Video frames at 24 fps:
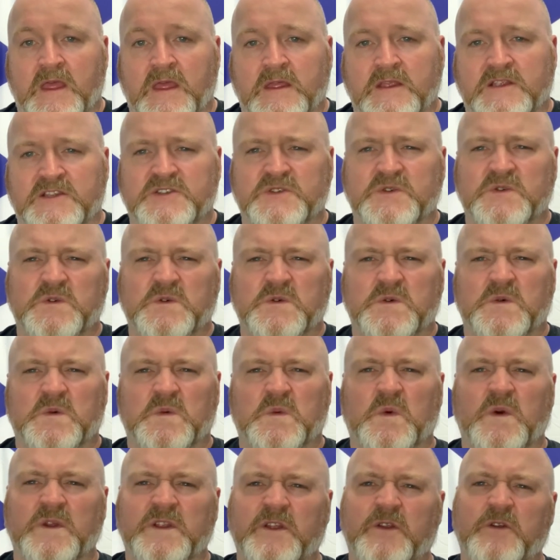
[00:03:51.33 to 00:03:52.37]
So,
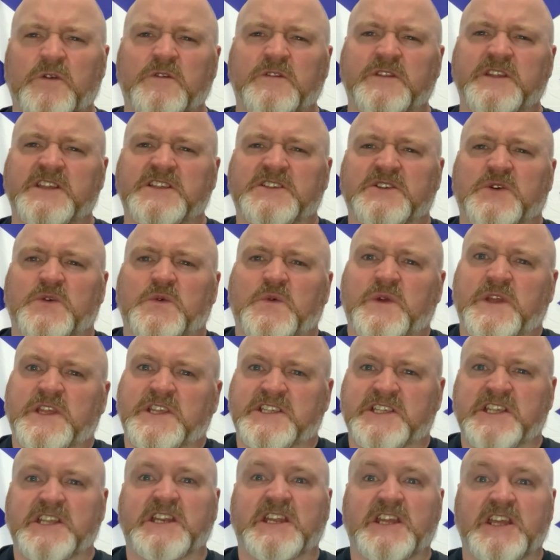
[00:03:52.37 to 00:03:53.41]
what are all these
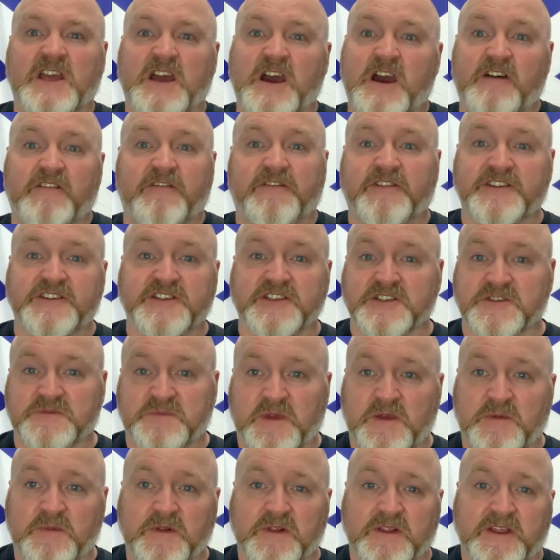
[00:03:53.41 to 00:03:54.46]
OECD averages
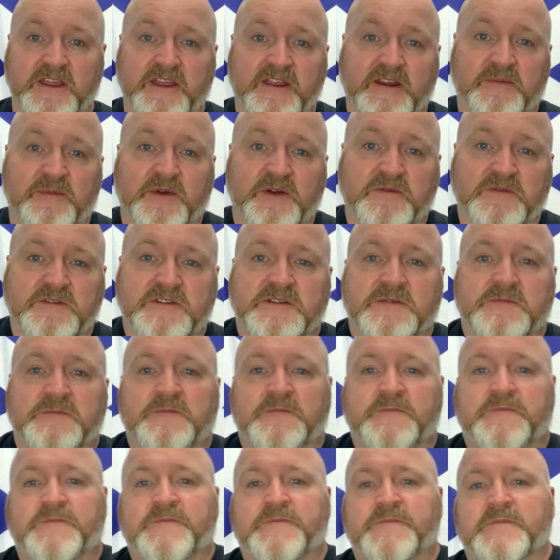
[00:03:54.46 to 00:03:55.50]
people hear about?
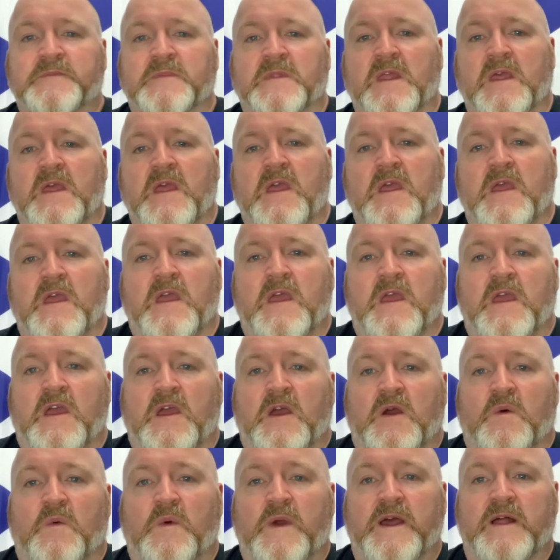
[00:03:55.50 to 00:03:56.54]

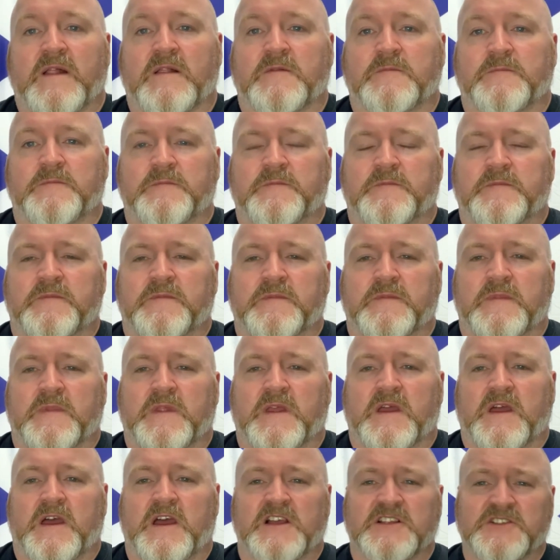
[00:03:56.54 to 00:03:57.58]
Well,
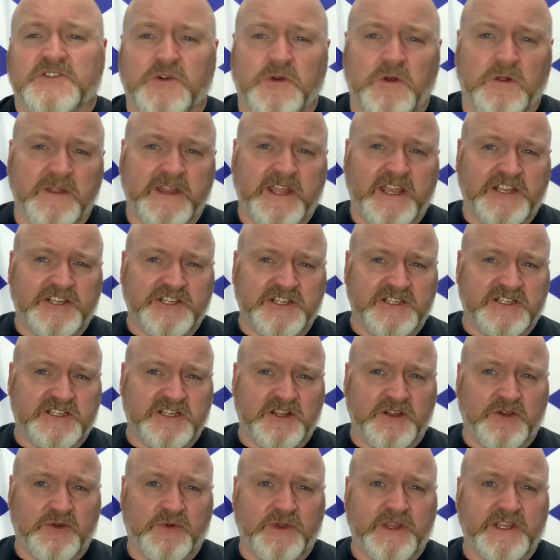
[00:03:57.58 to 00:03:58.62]
as all nations in
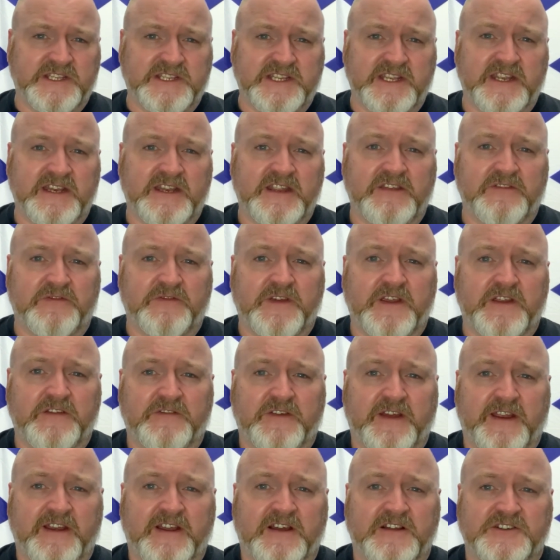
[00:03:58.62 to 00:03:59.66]
the OECD feed
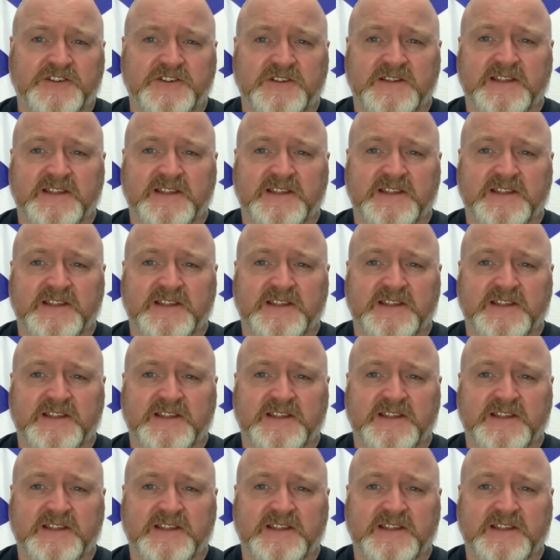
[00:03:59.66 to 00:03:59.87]
financial